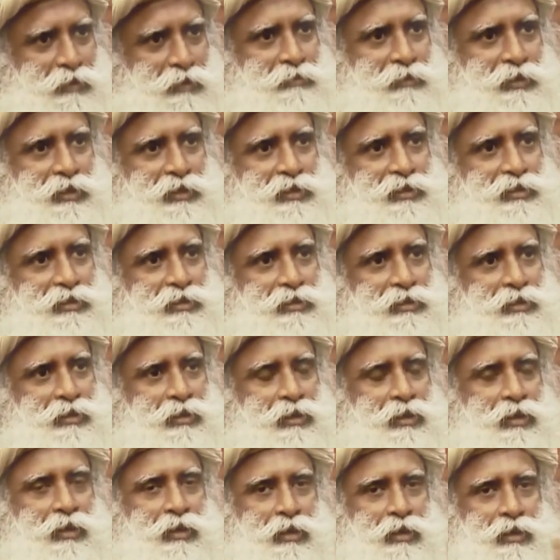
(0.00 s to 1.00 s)
from this.
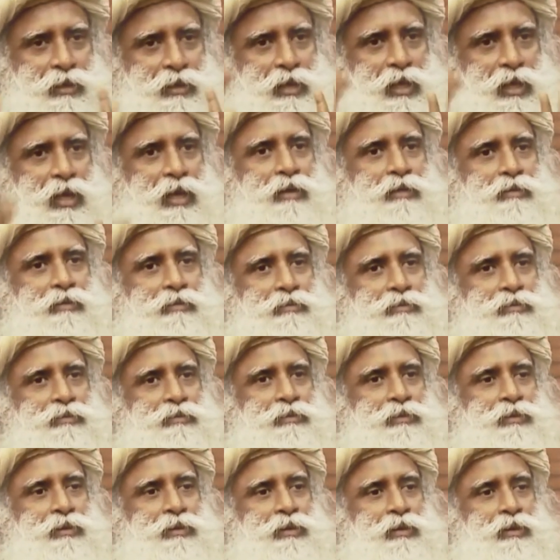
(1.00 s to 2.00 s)
Now,
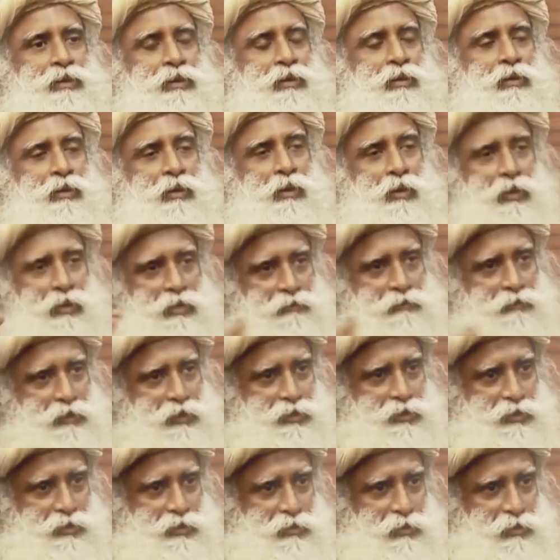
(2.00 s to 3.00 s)
all the
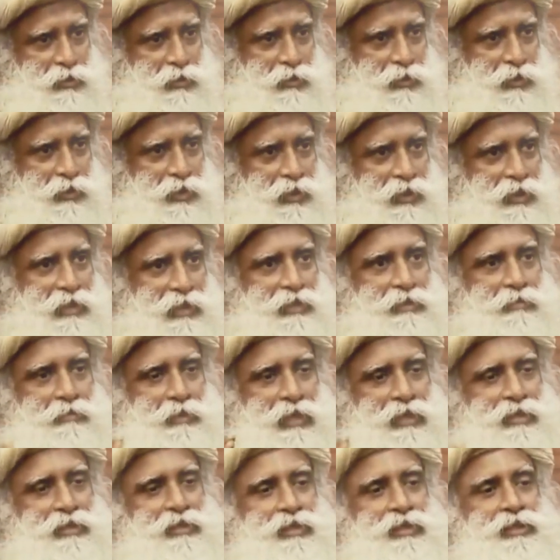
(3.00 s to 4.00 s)
Western clothing is
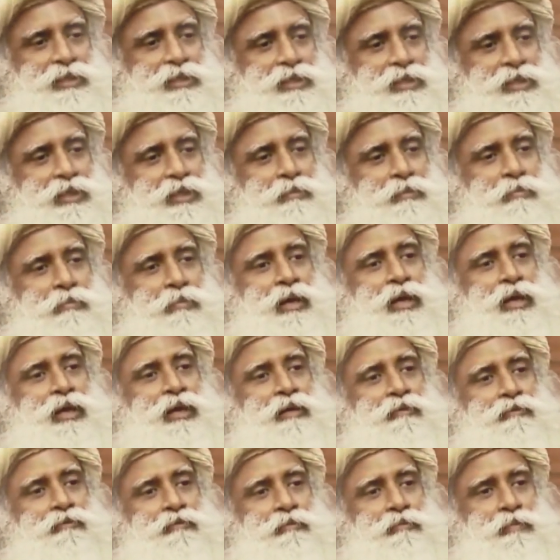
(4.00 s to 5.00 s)
essentially
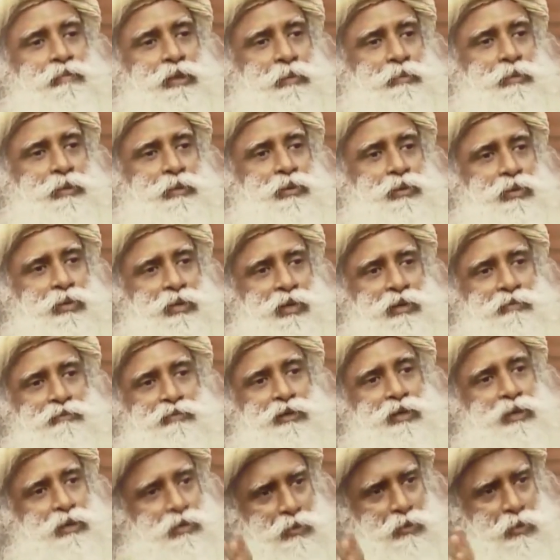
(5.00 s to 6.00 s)
made for people who
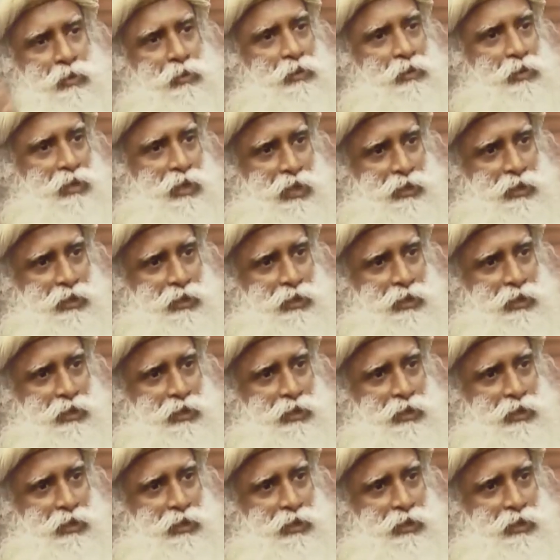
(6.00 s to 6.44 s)
live in a cold